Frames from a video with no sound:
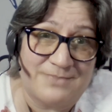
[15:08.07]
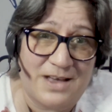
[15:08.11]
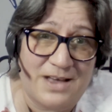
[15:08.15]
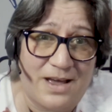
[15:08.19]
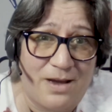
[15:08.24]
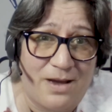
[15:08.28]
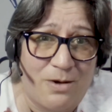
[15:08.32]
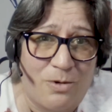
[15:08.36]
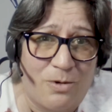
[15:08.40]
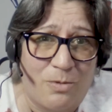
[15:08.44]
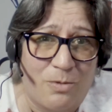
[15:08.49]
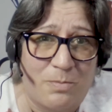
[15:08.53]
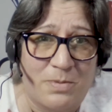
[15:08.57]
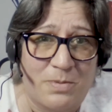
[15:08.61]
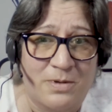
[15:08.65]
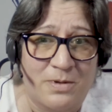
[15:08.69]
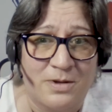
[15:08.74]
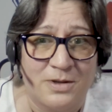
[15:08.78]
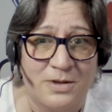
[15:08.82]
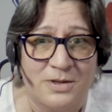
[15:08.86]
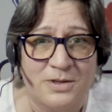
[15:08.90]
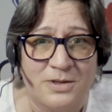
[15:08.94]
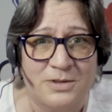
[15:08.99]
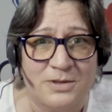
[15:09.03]
I hope.
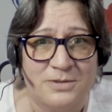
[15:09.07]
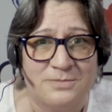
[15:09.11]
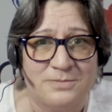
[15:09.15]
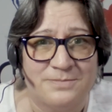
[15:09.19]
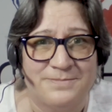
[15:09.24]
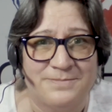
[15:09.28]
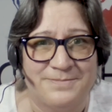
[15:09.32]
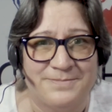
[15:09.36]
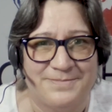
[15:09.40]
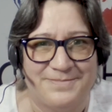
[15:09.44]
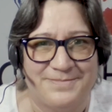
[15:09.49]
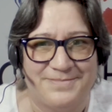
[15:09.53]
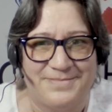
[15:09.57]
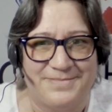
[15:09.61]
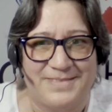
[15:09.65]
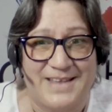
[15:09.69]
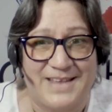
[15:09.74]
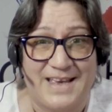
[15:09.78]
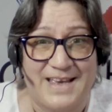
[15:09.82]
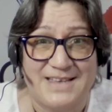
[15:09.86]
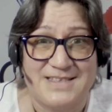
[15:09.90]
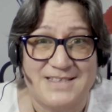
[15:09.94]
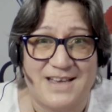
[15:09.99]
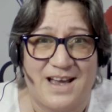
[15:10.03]

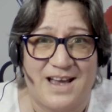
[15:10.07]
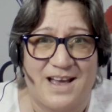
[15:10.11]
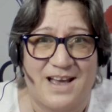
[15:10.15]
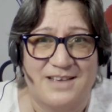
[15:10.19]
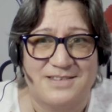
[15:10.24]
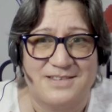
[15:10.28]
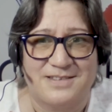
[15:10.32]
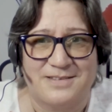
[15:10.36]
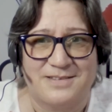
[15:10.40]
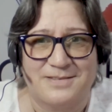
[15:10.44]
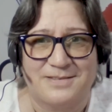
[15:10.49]
Thanks, guys.